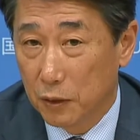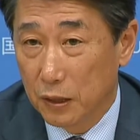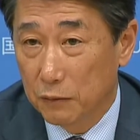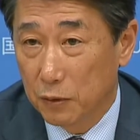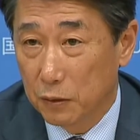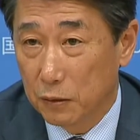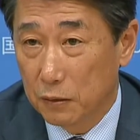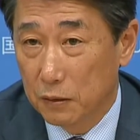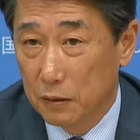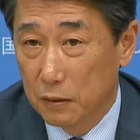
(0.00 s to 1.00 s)
running
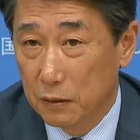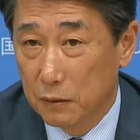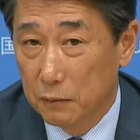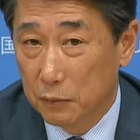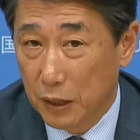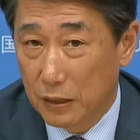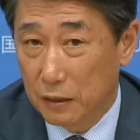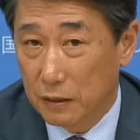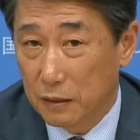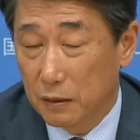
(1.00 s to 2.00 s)
for
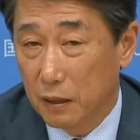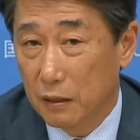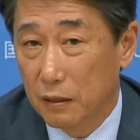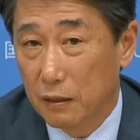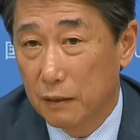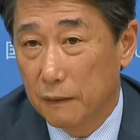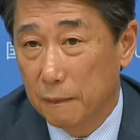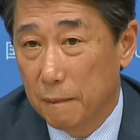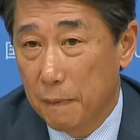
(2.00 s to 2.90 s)
president. Uh,